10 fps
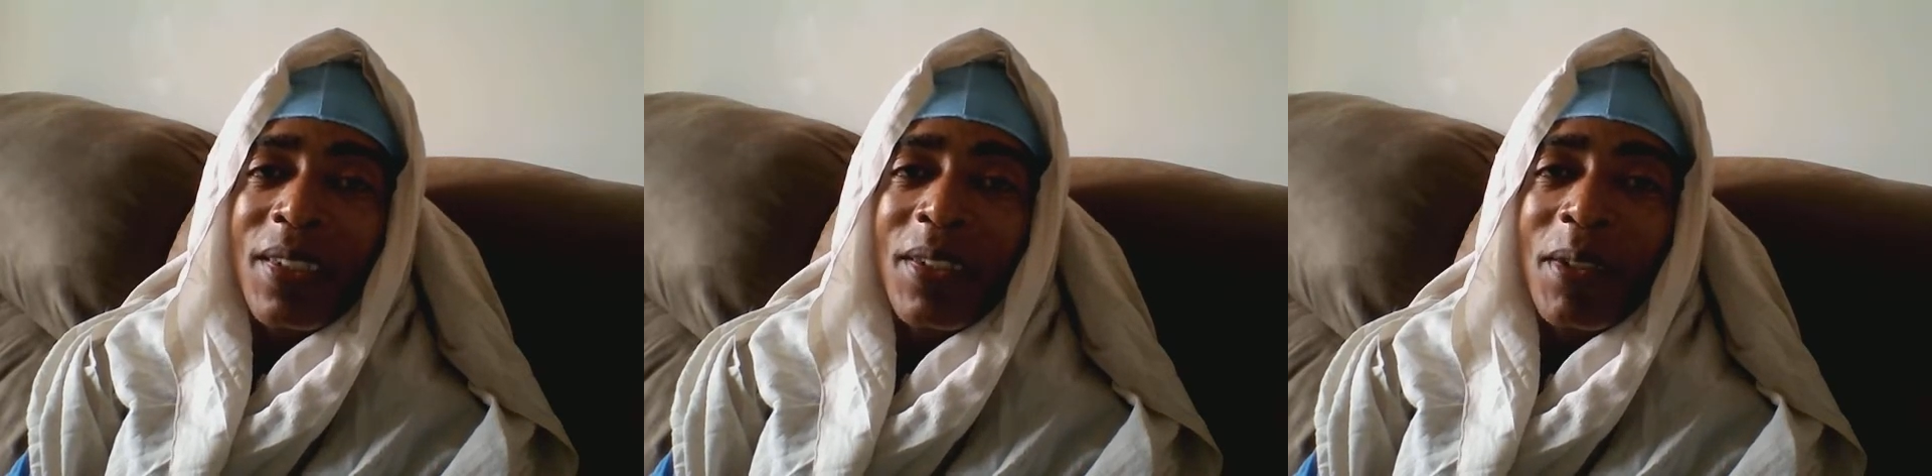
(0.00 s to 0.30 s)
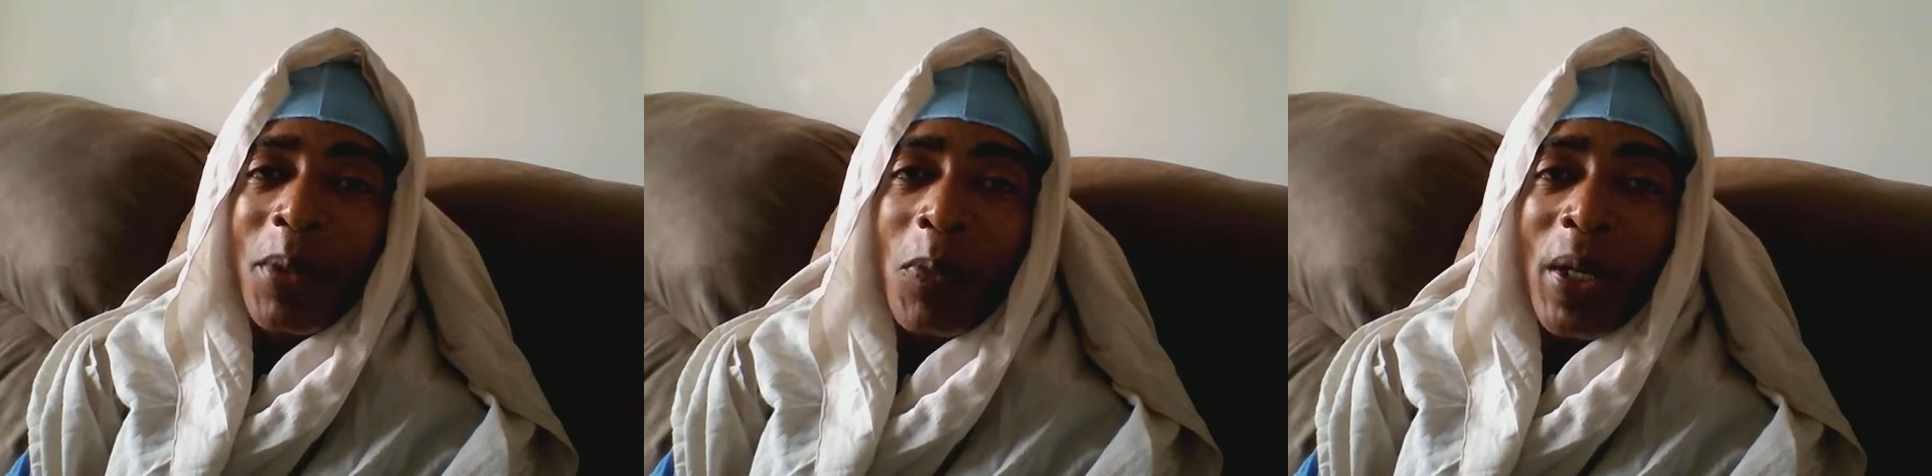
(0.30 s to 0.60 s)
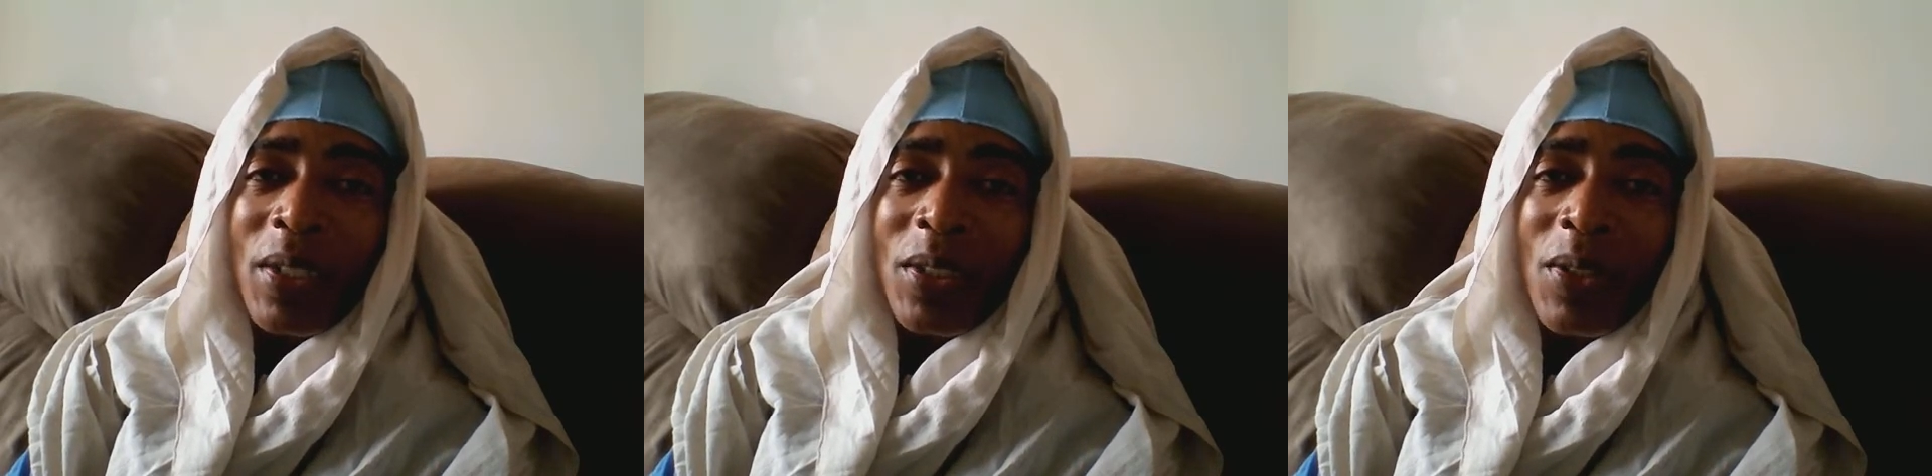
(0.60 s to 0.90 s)
But
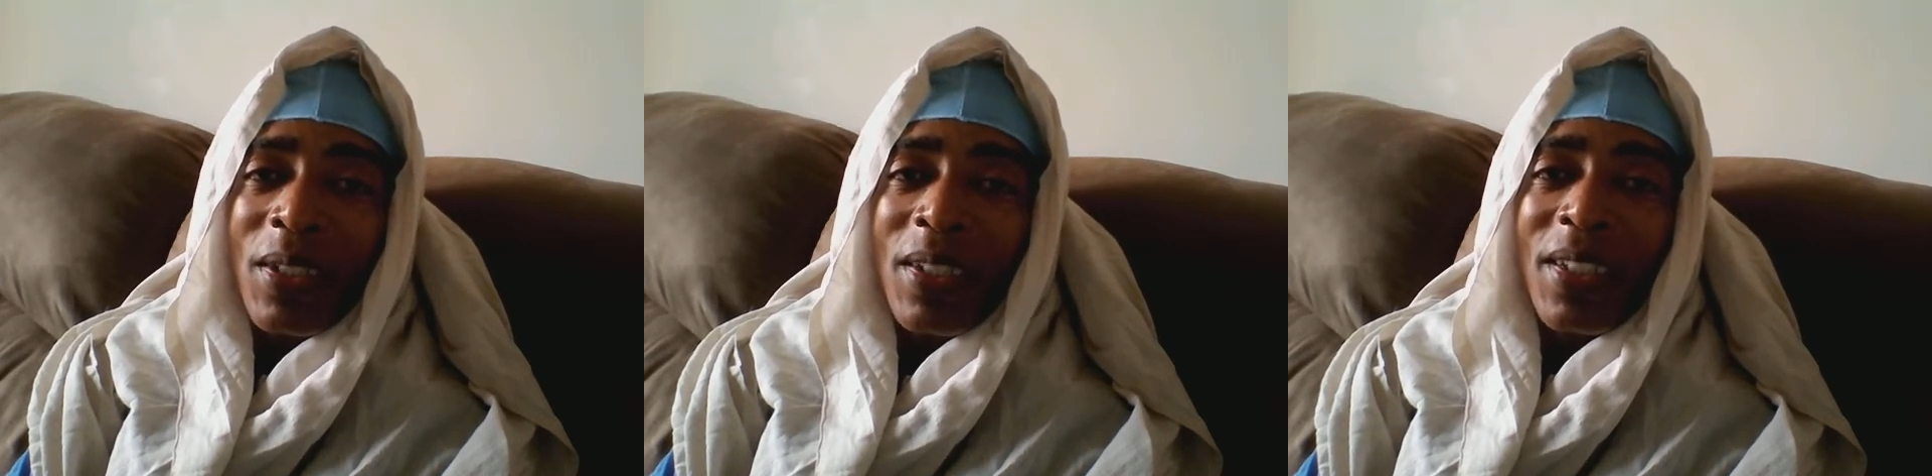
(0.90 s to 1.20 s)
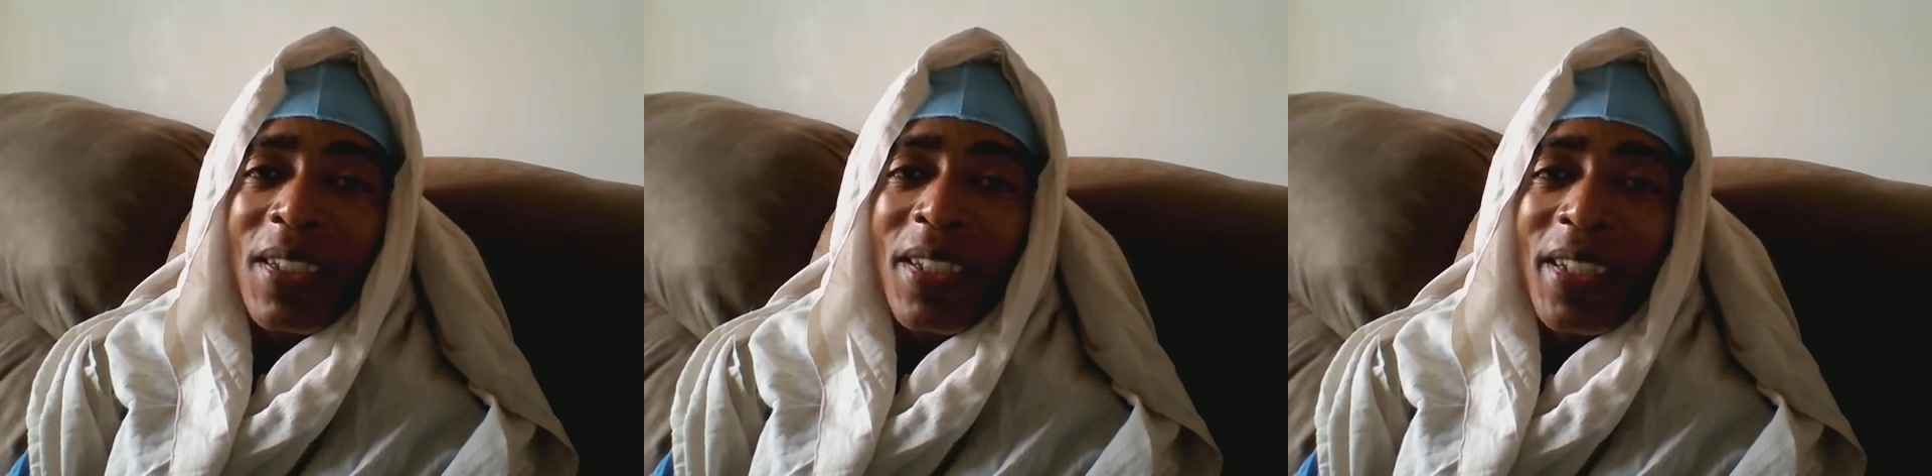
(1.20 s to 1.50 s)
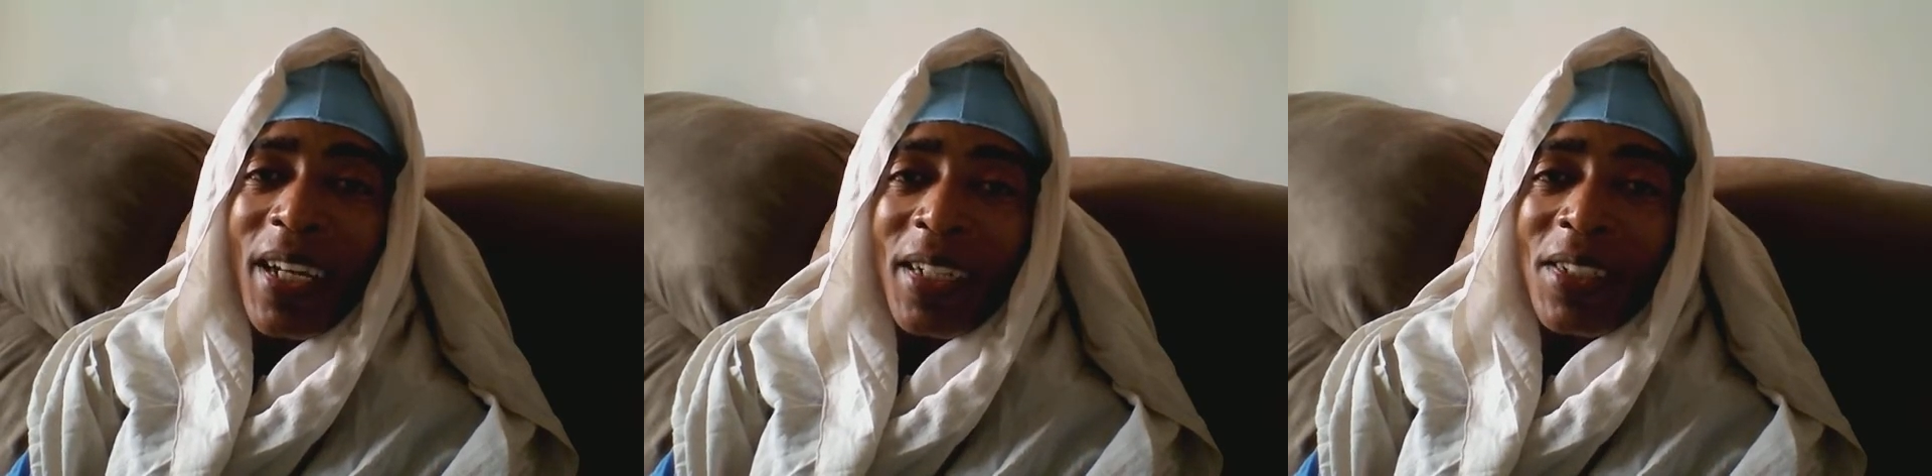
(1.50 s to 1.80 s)
what sun?
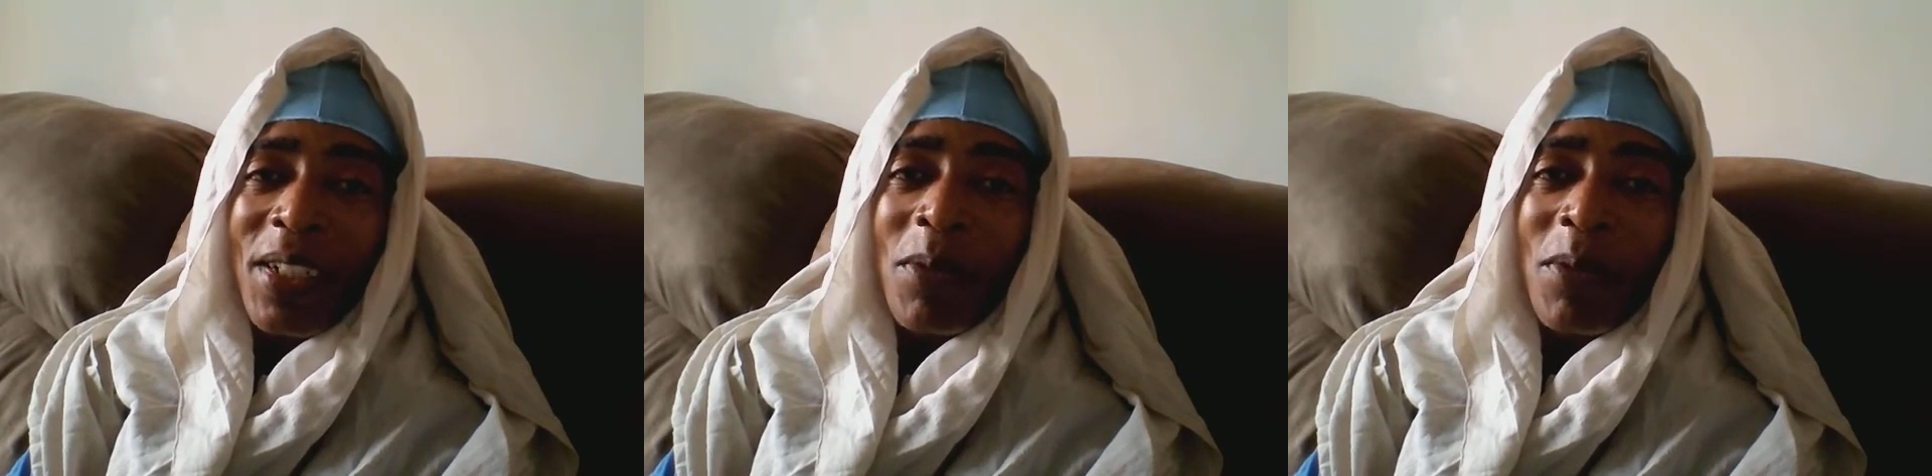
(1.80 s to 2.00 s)
Actually